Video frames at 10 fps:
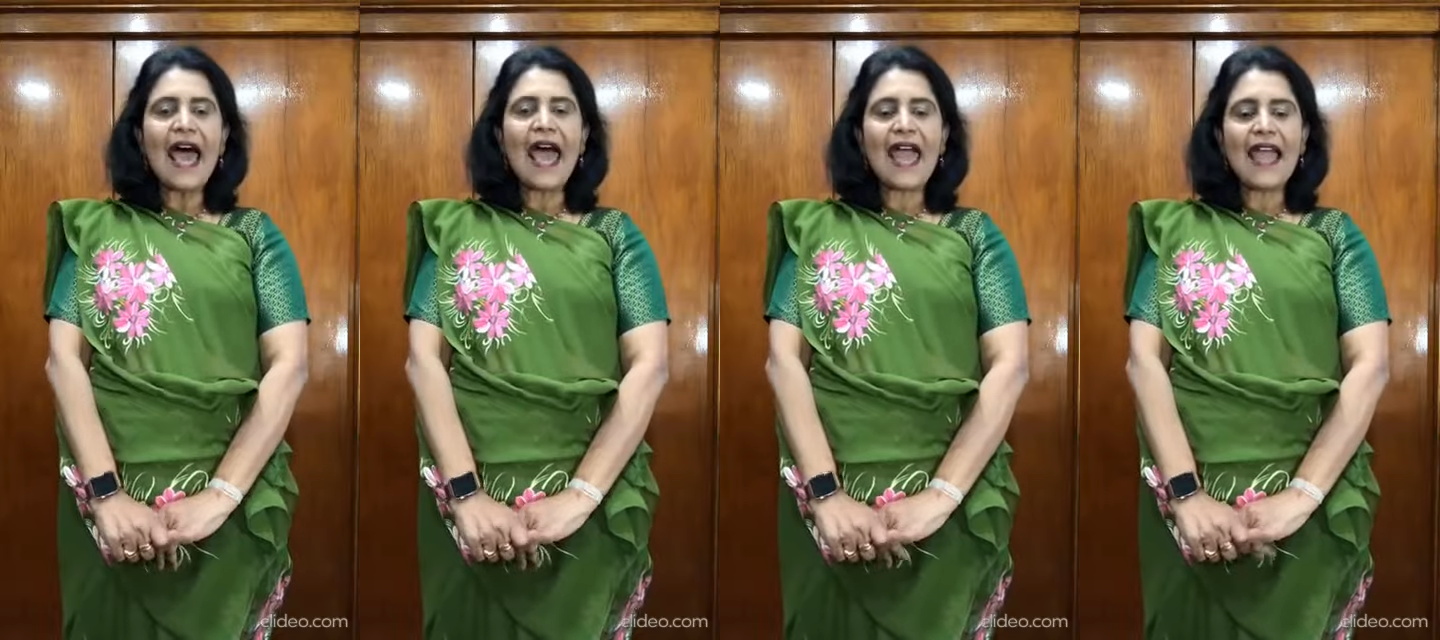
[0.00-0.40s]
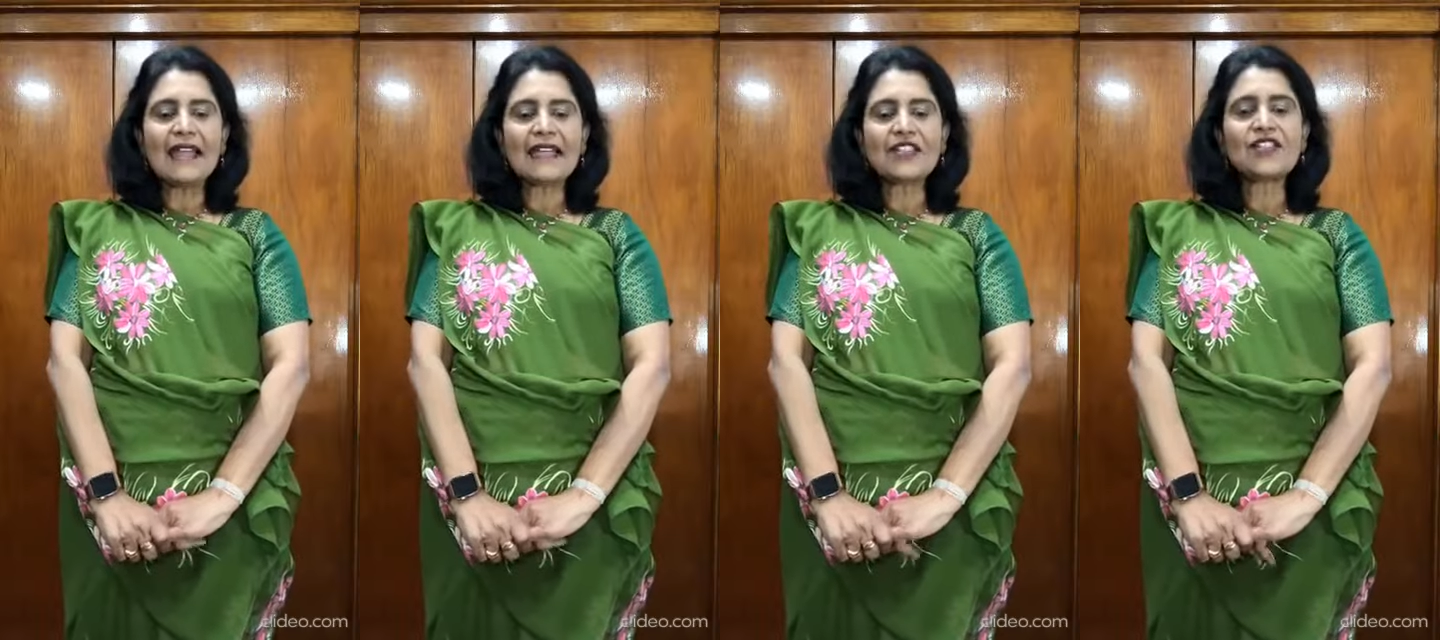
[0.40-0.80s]

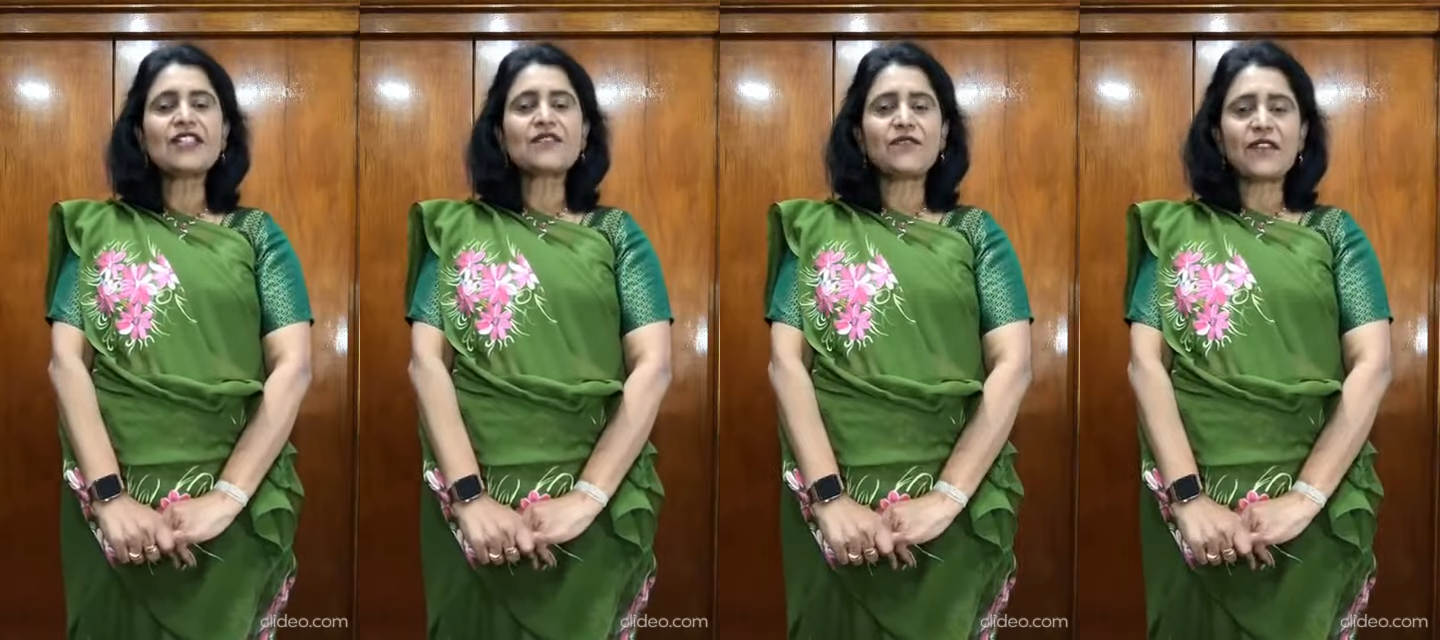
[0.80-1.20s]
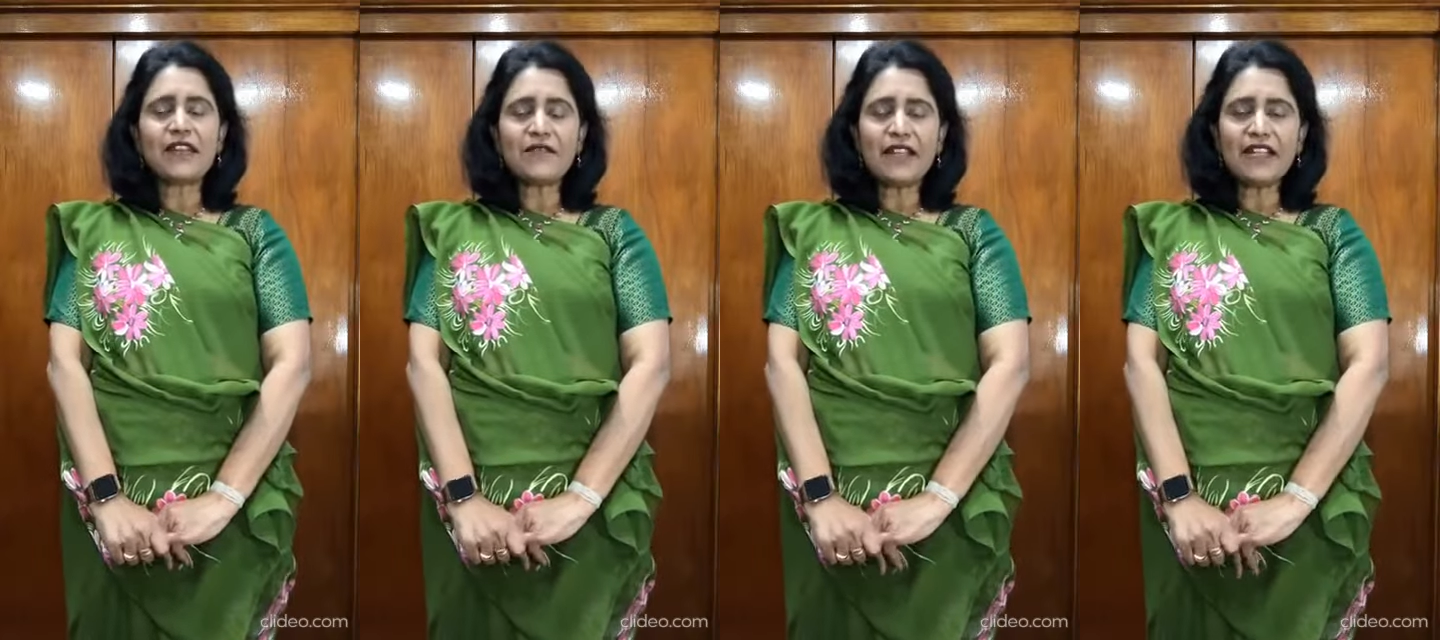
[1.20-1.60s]
and she's
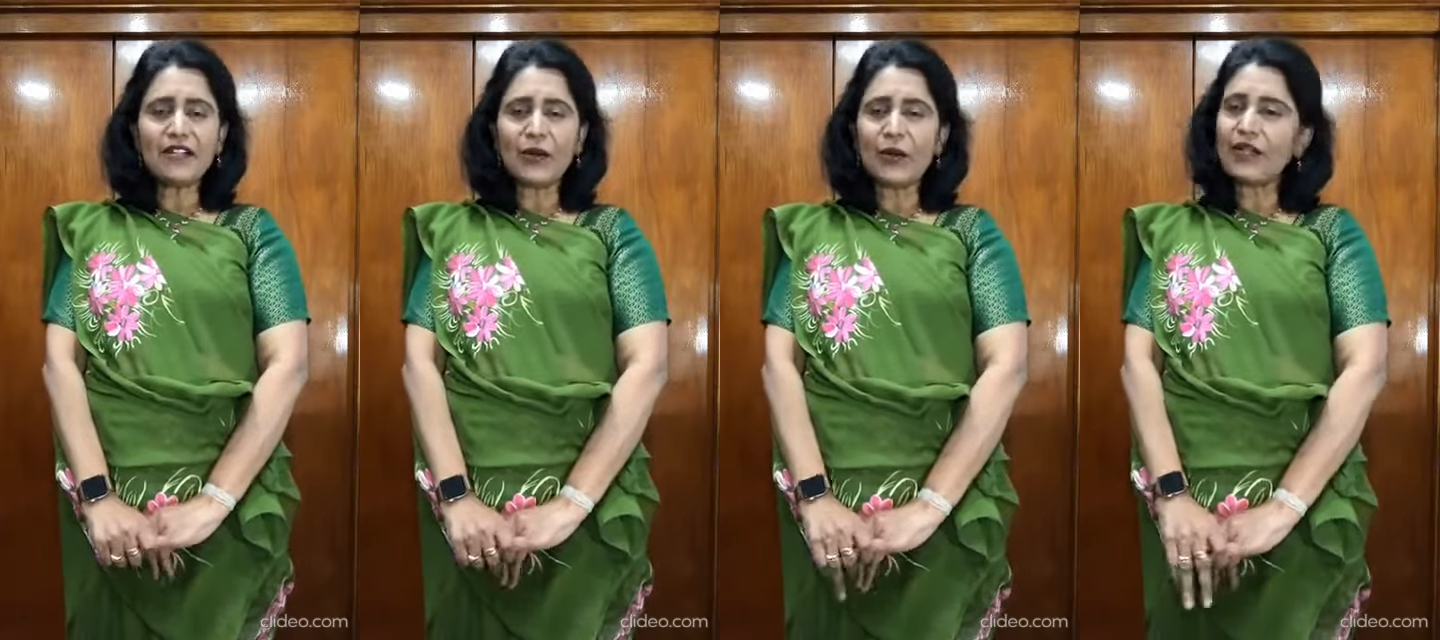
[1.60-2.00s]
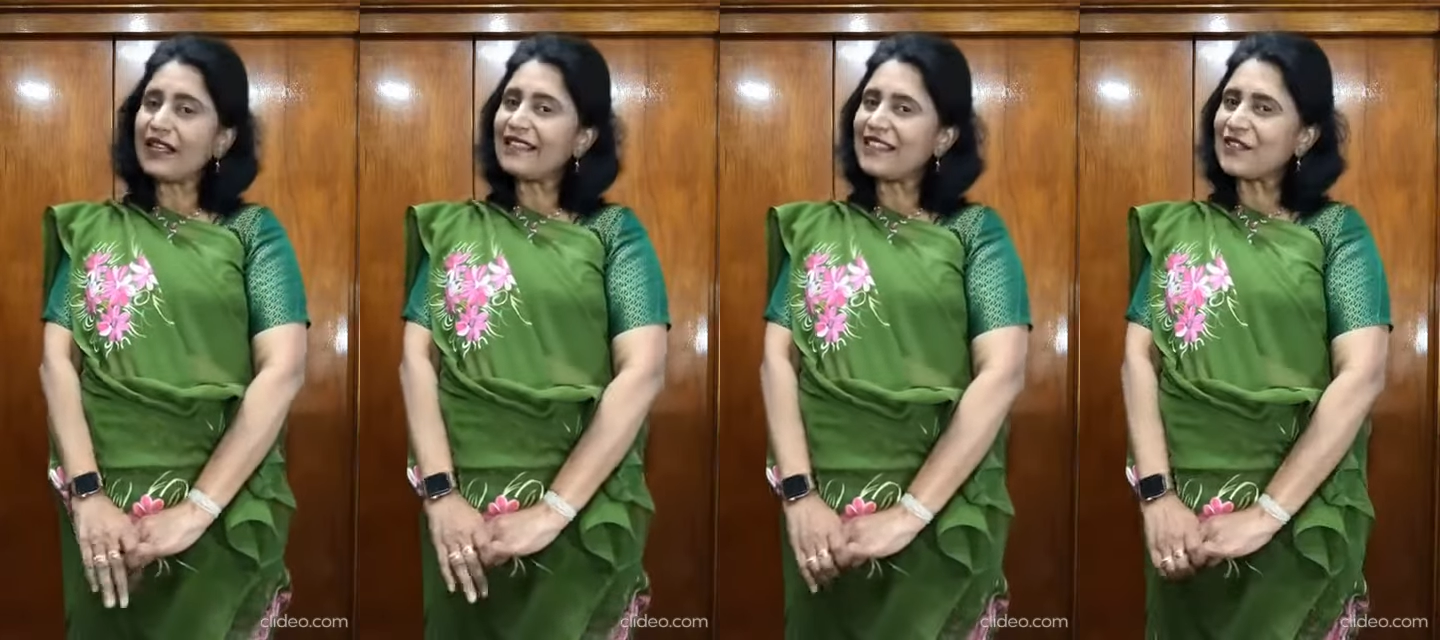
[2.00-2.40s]
very well known
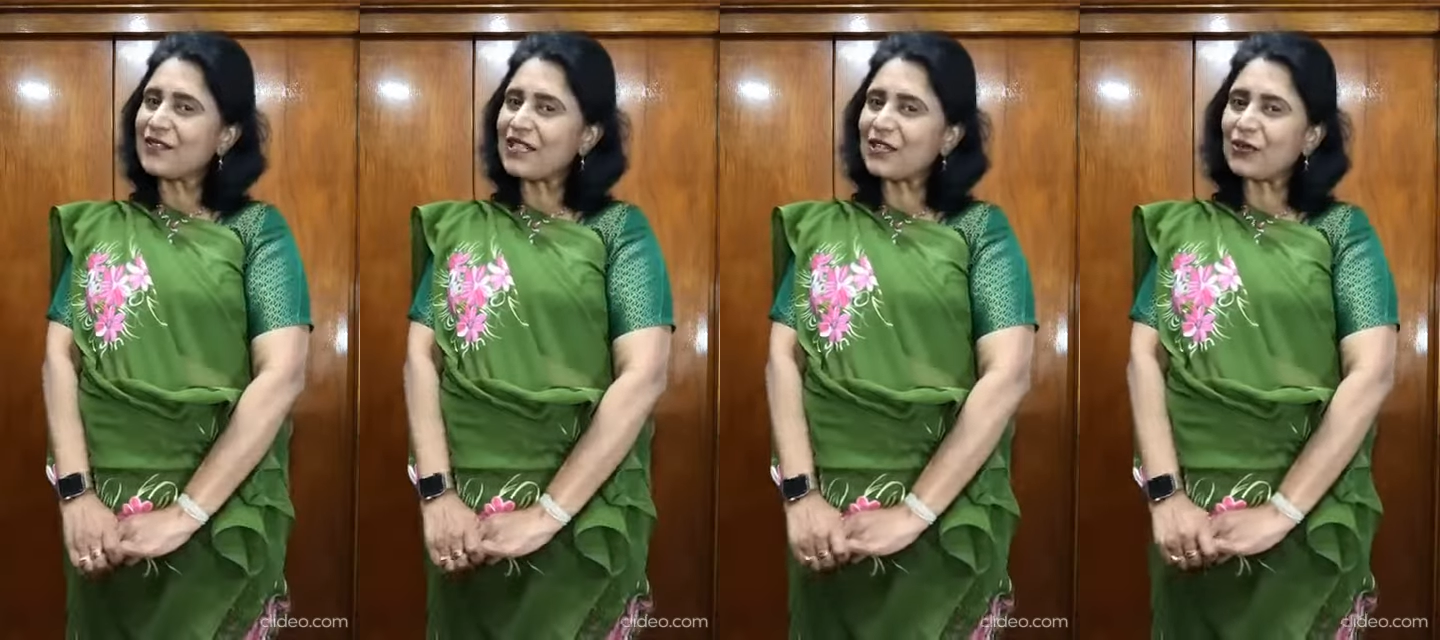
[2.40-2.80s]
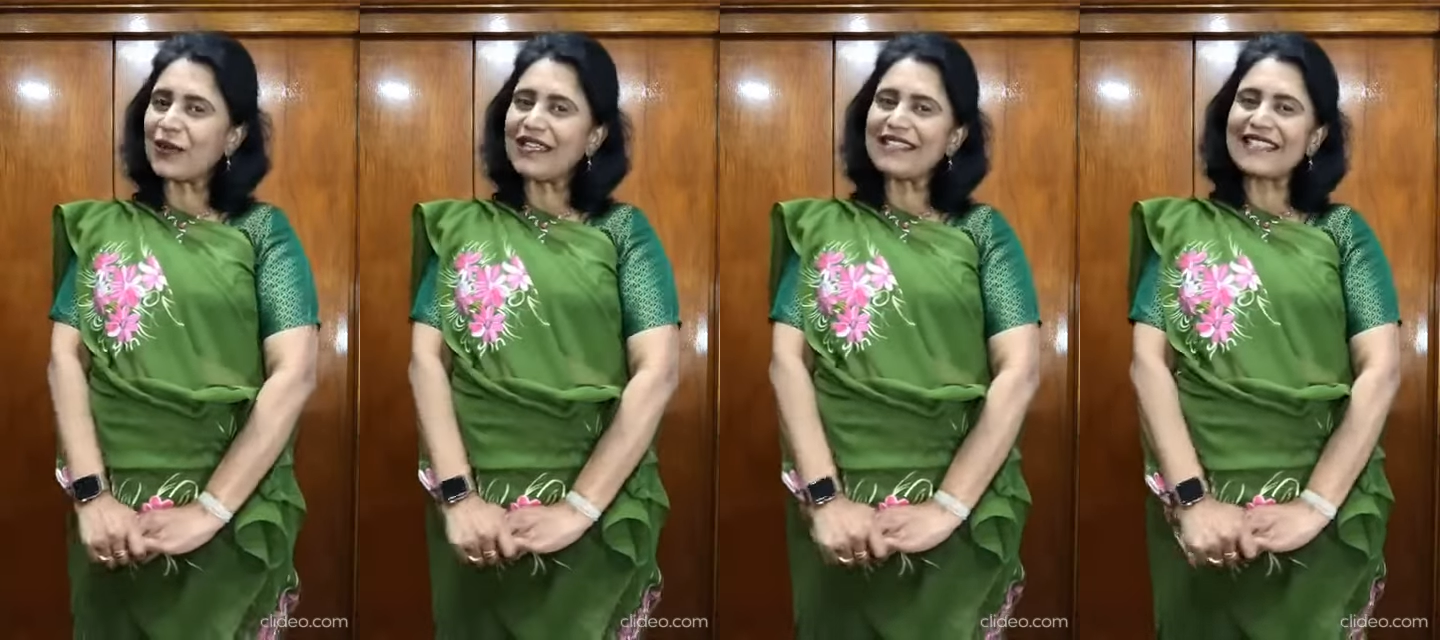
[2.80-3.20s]
in the New South
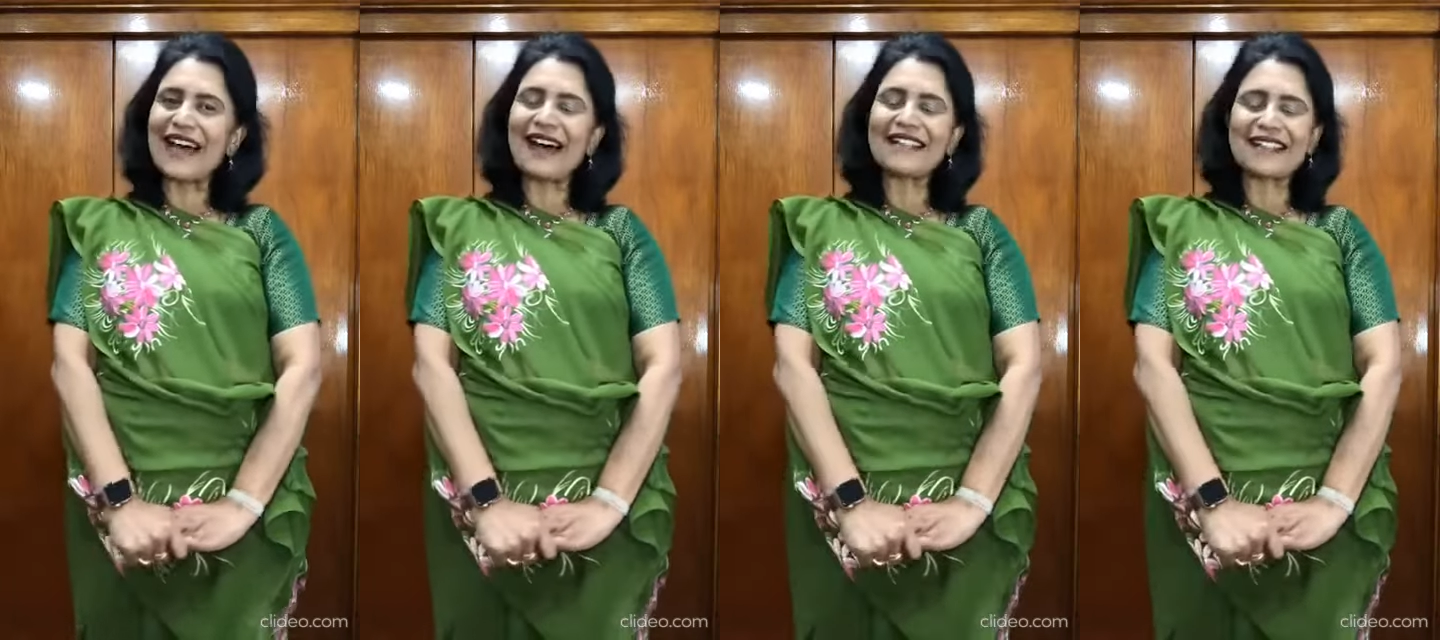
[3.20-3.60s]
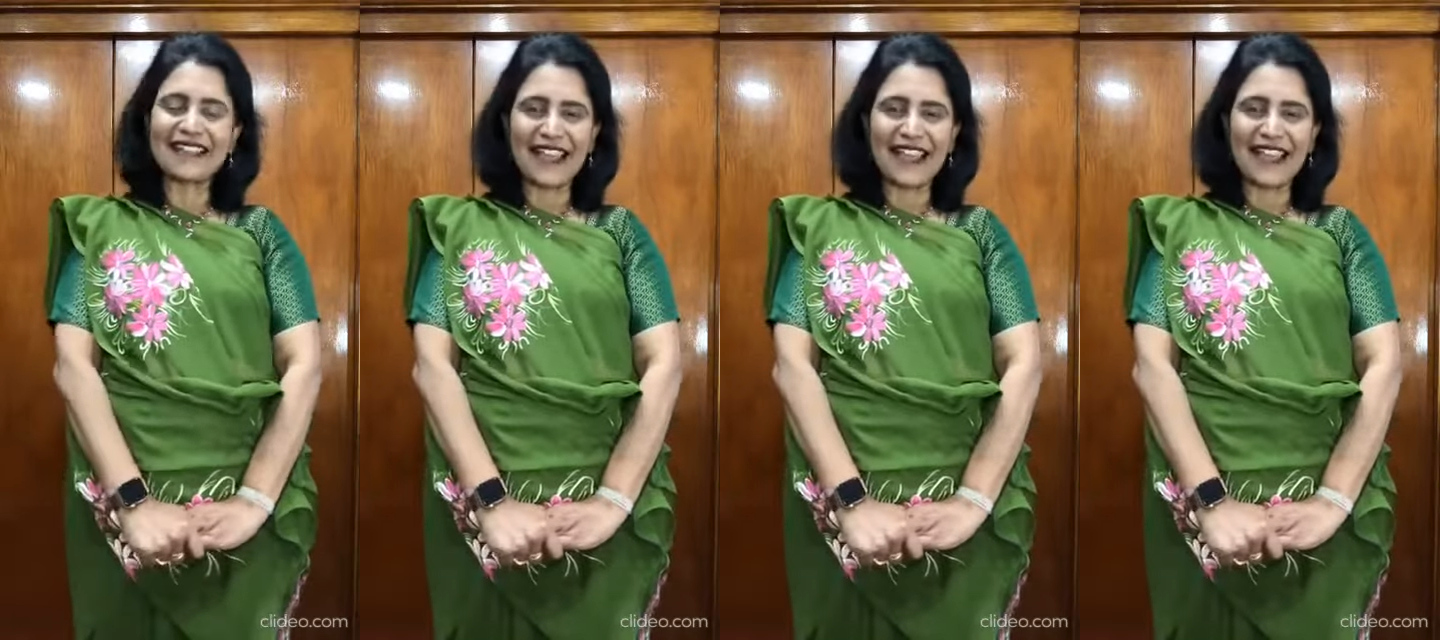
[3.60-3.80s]
Wales Art